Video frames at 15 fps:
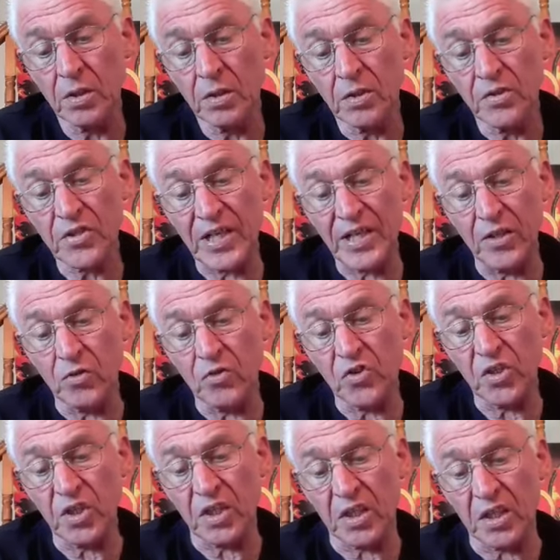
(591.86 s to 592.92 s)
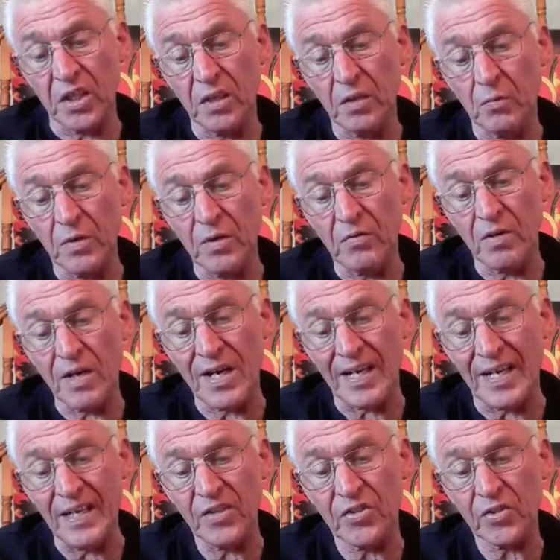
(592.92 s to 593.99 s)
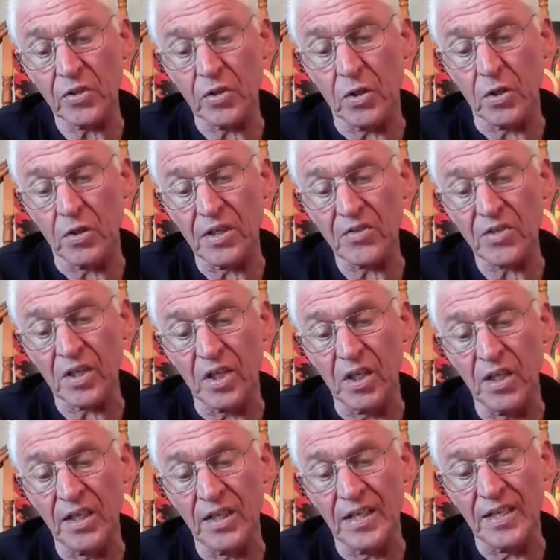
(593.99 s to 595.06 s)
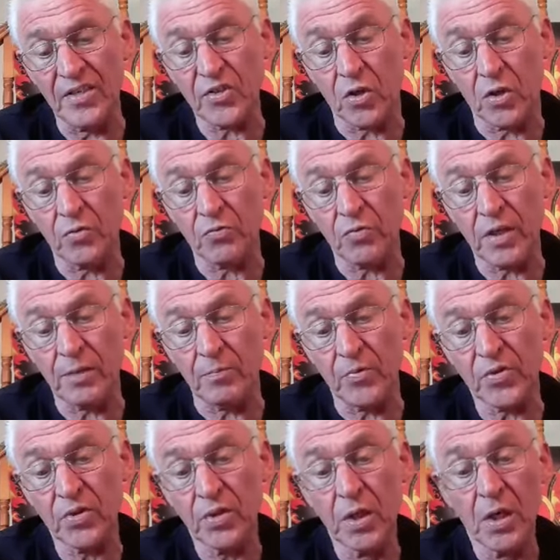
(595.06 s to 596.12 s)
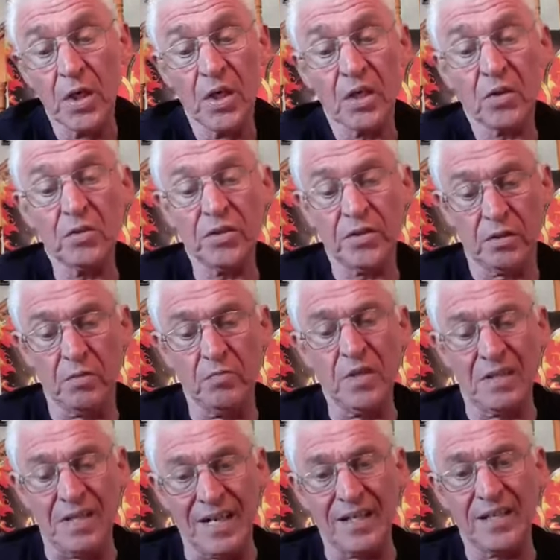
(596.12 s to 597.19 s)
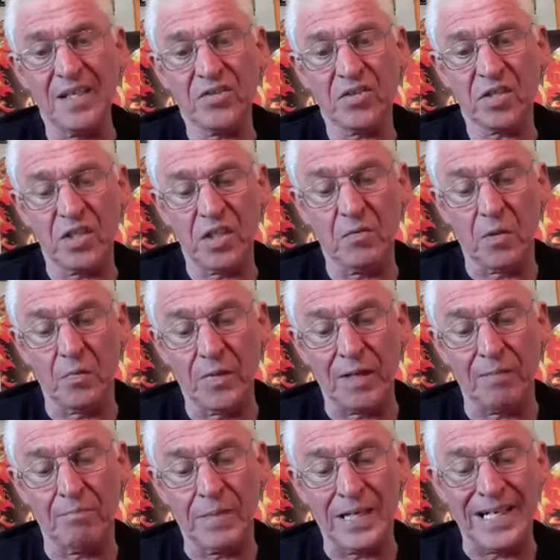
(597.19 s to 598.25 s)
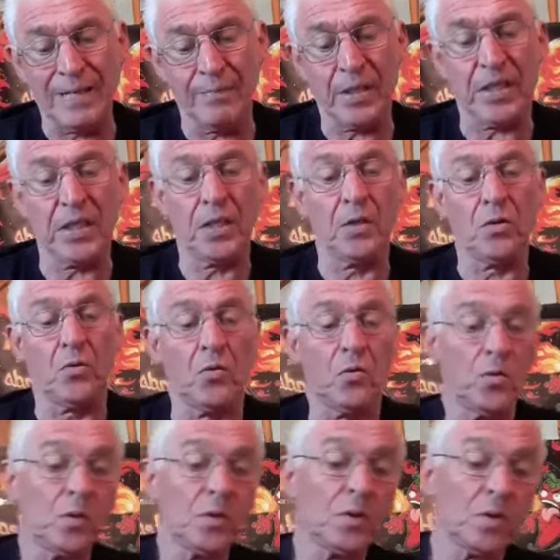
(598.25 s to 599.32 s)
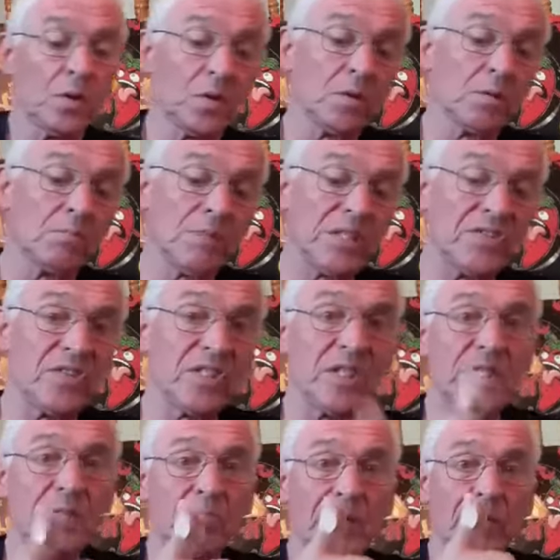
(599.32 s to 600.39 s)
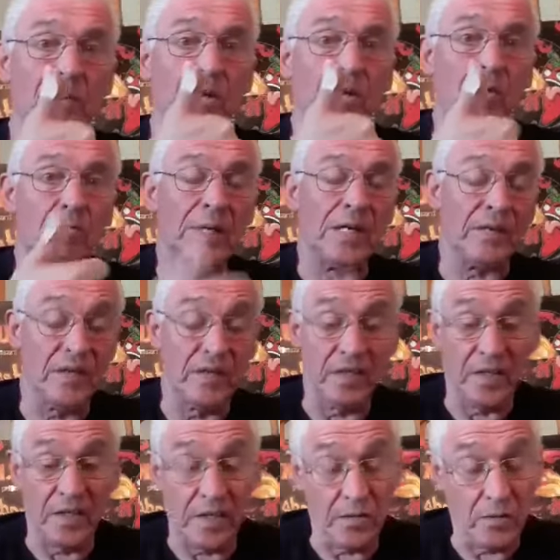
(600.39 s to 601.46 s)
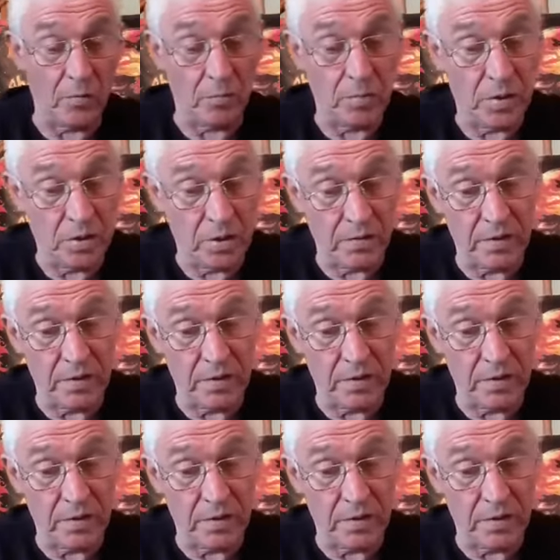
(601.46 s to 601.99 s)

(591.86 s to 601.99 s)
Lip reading: Try on chicken with rice or as a glaze on ribs. Could have done with that yesterday when we had barbecue. Actually, I did make my own marinade up at the